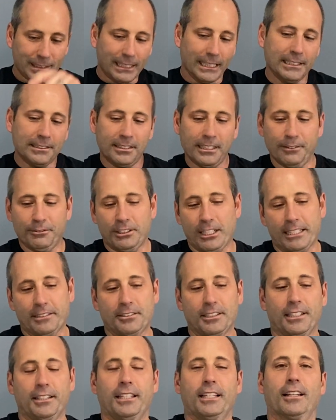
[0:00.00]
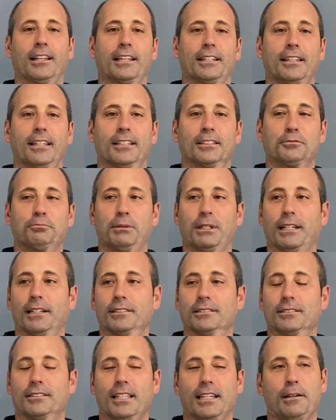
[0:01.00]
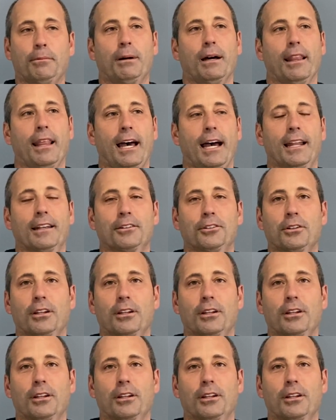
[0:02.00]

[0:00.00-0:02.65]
and see if it tastes anything like this, because think about that.